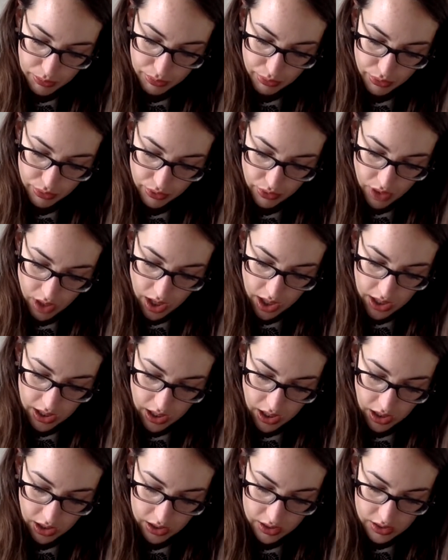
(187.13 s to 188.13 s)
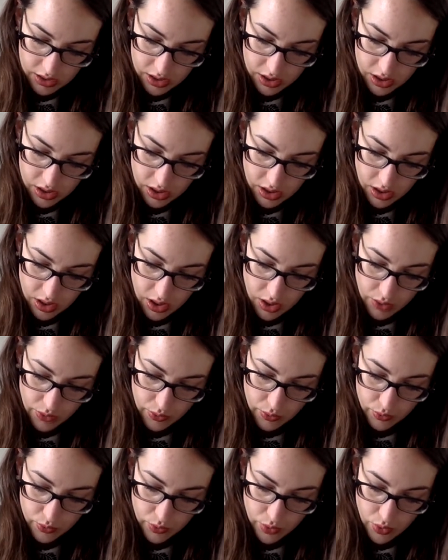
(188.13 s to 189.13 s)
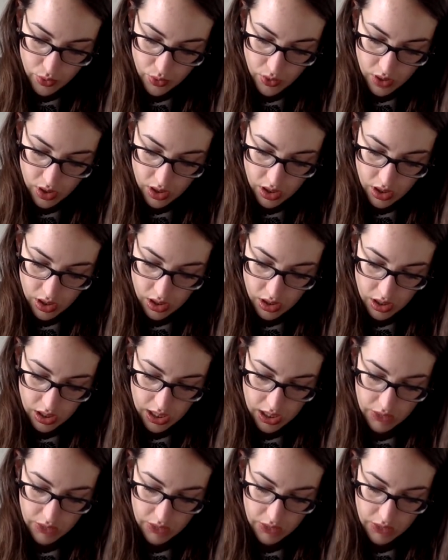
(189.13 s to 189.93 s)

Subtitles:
product rule,